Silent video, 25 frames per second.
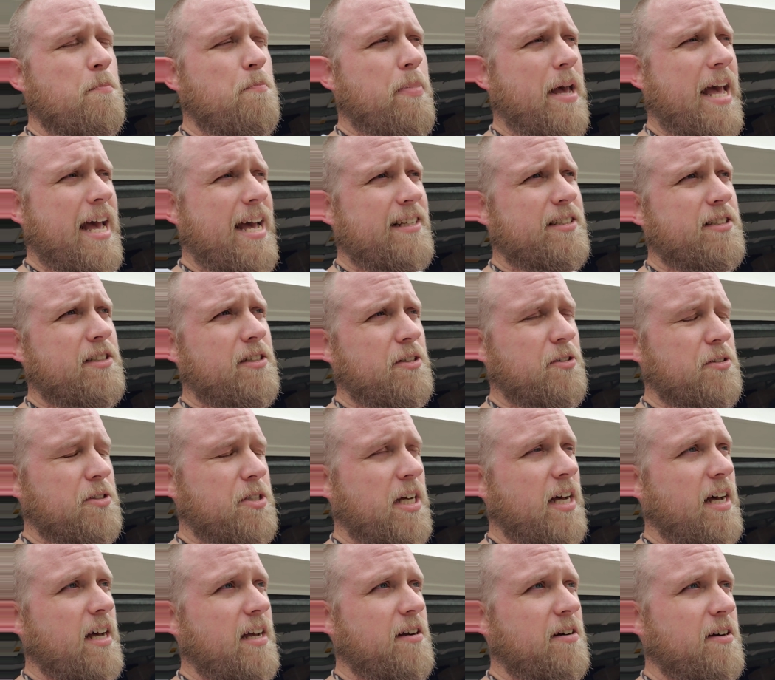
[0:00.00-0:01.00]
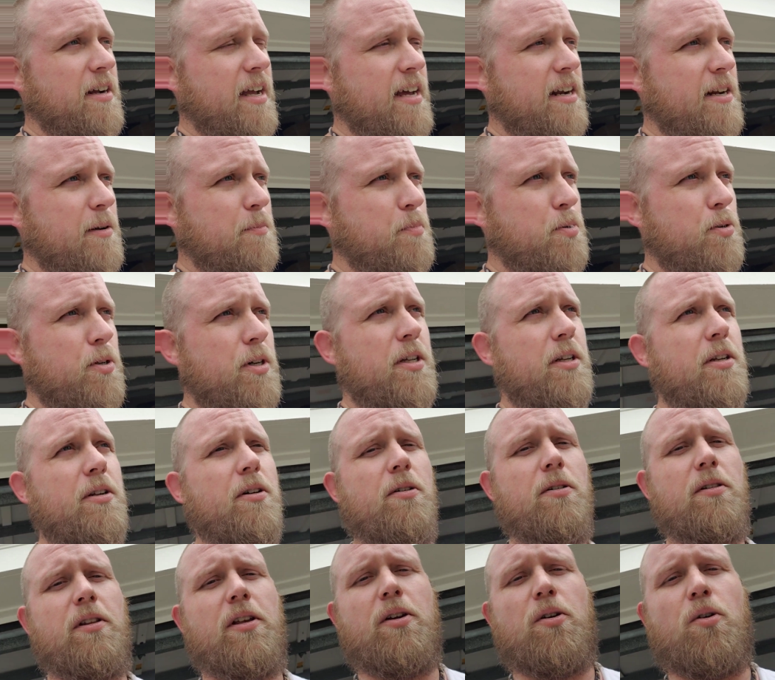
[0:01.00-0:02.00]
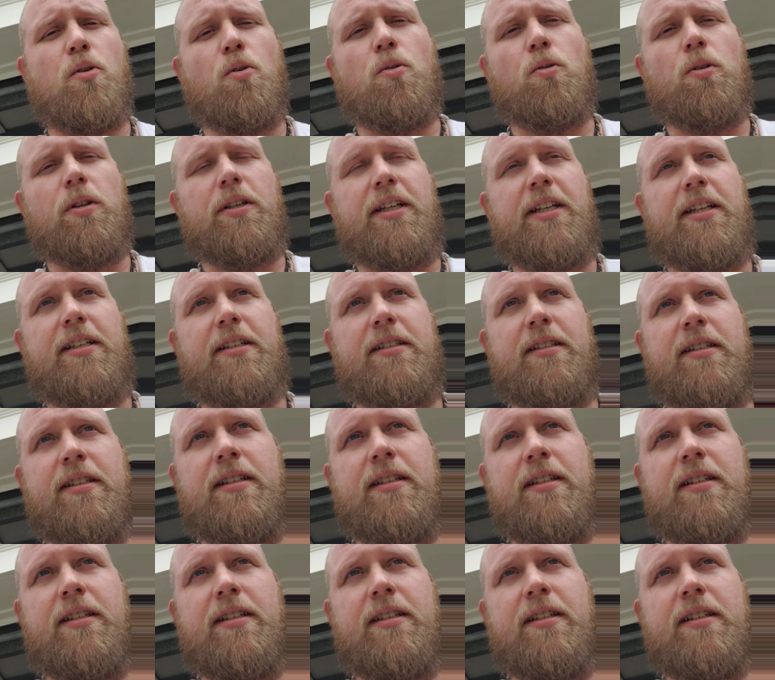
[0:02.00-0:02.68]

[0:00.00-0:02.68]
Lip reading: passenger tire had a pretty gnarly hole in it,